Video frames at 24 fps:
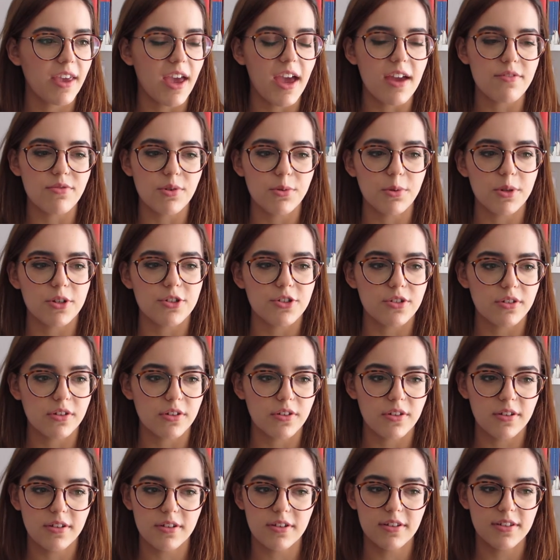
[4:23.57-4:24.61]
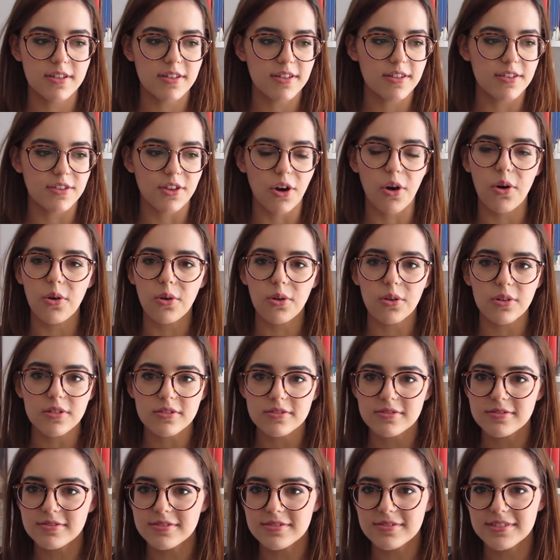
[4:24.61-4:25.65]
everyone, the
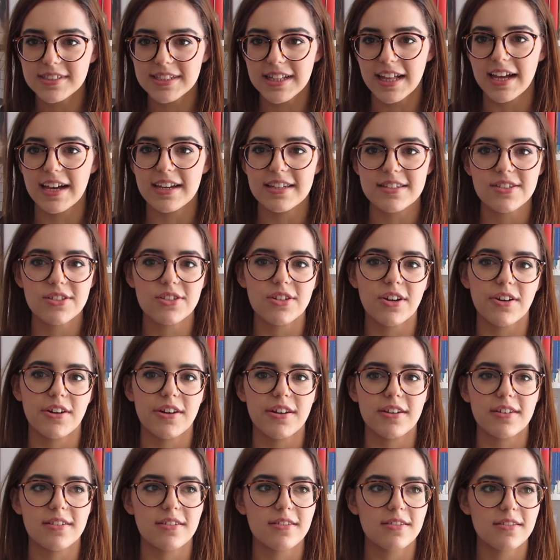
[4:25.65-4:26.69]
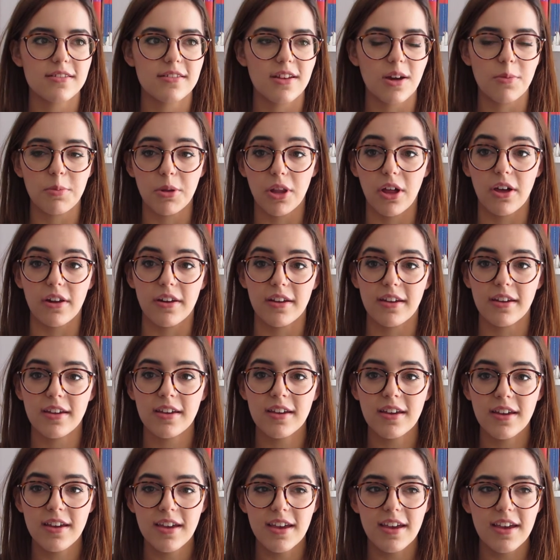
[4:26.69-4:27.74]
whole class started applauding,
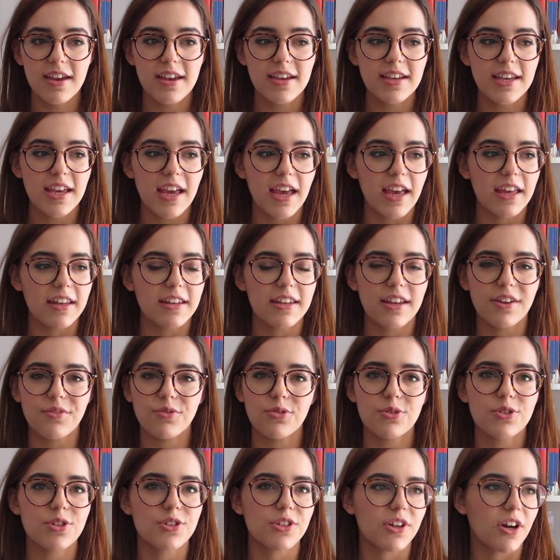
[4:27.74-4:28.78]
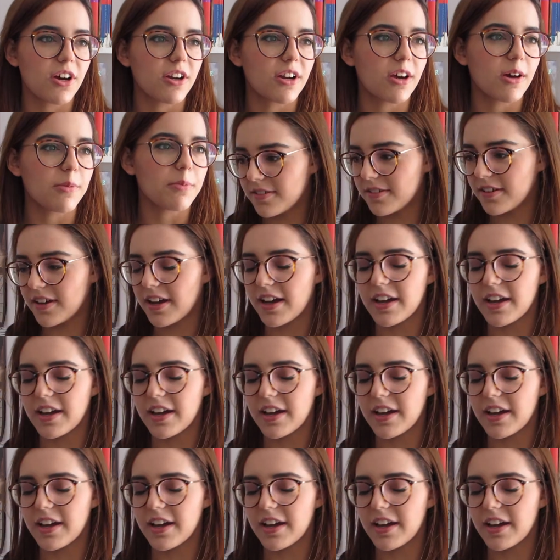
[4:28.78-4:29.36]
and everyone just got up.